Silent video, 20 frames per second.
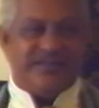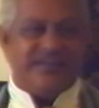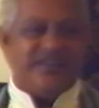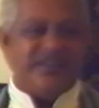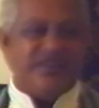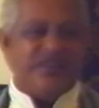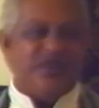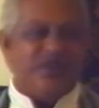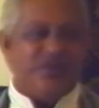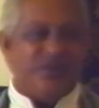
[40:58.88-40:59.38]

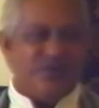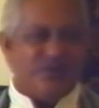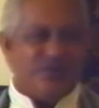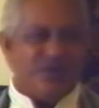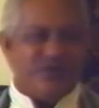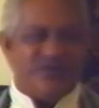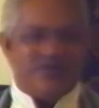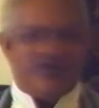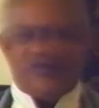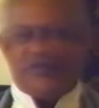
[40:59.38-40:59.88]
He's a
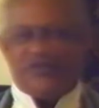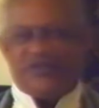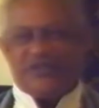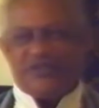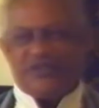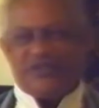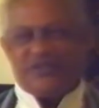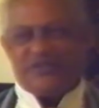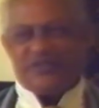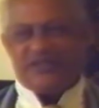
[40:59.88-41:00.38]
neutral
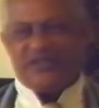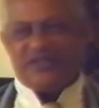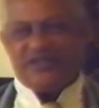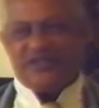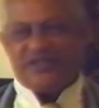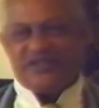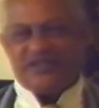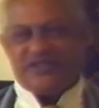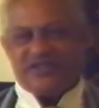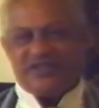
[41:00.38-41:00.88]
force, as we
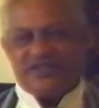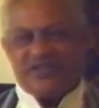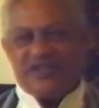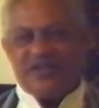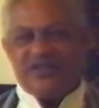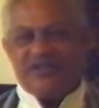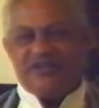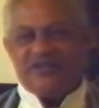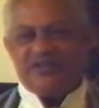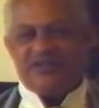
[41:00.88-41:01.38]
said just
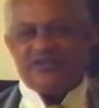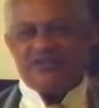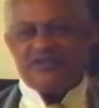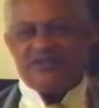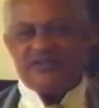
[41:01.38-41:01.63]
now.